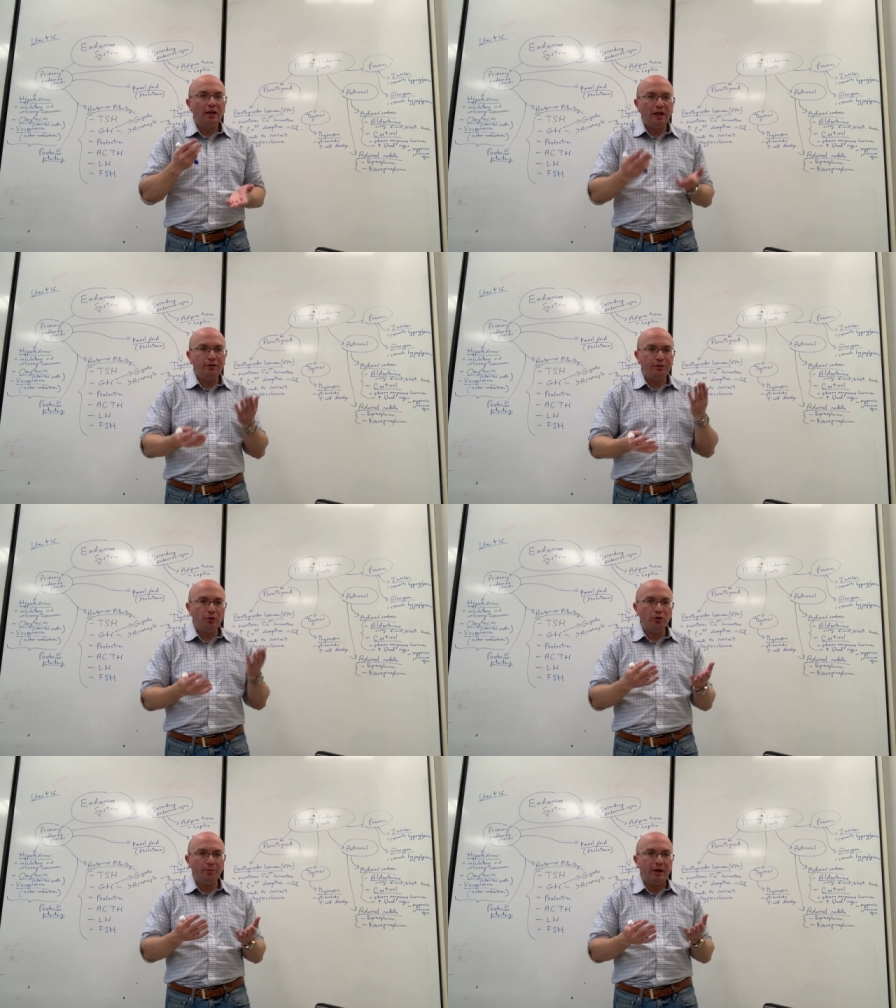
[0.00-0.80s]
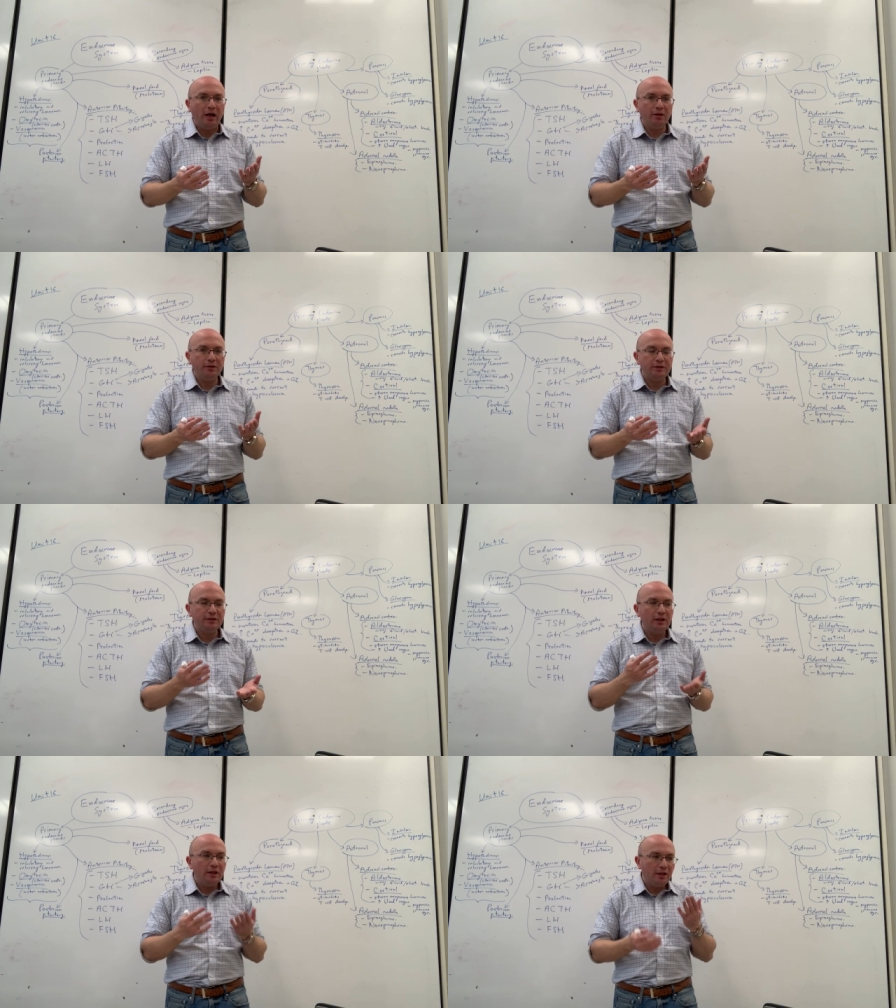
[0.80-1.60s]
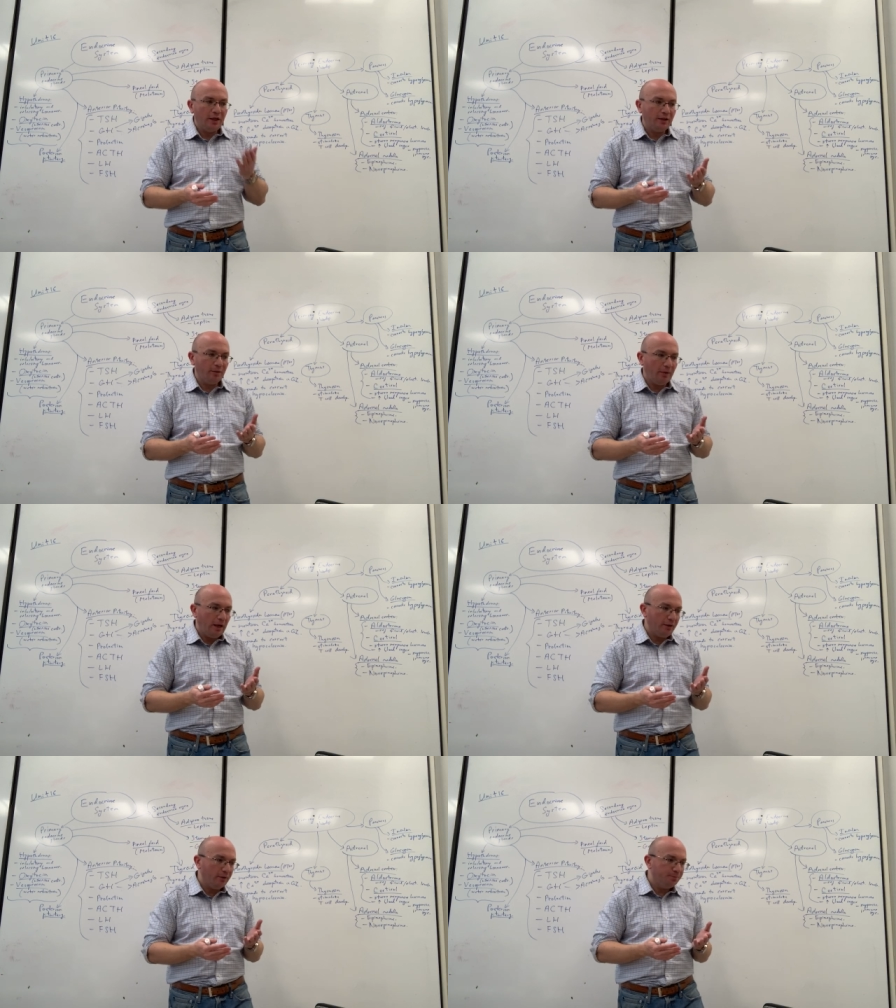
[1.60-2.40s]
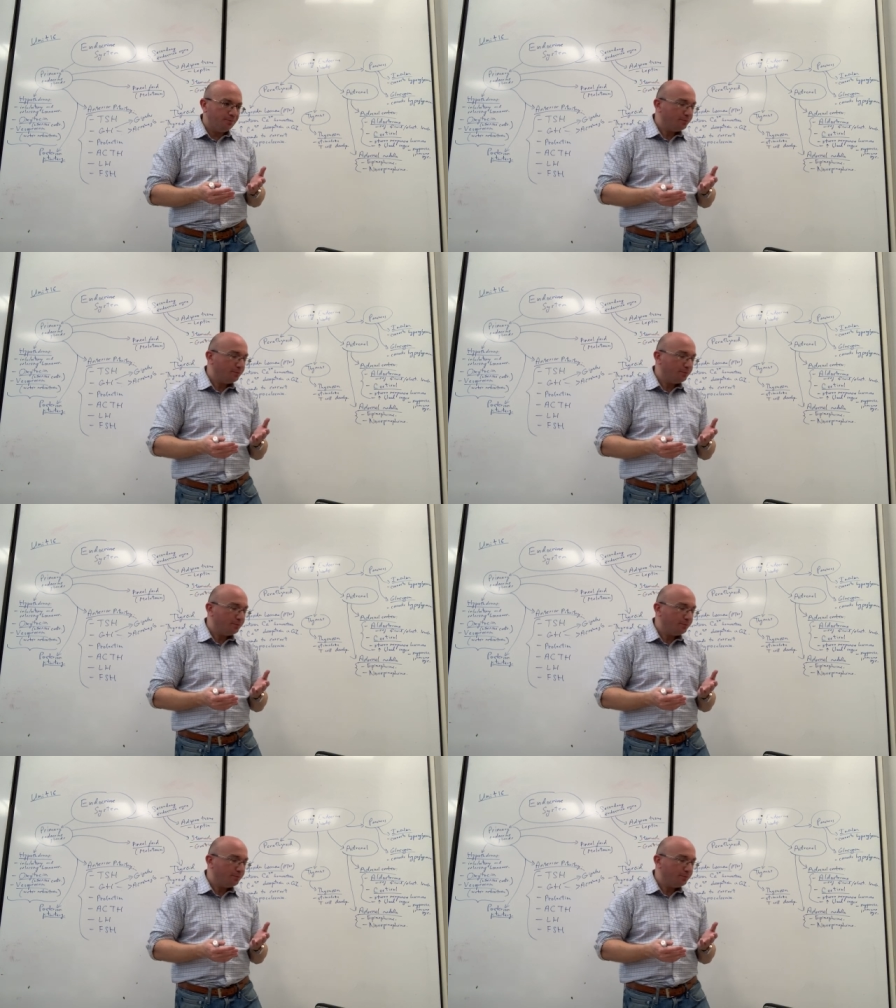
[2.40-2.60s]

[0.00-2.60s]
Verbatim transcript: and fluid balance in the body.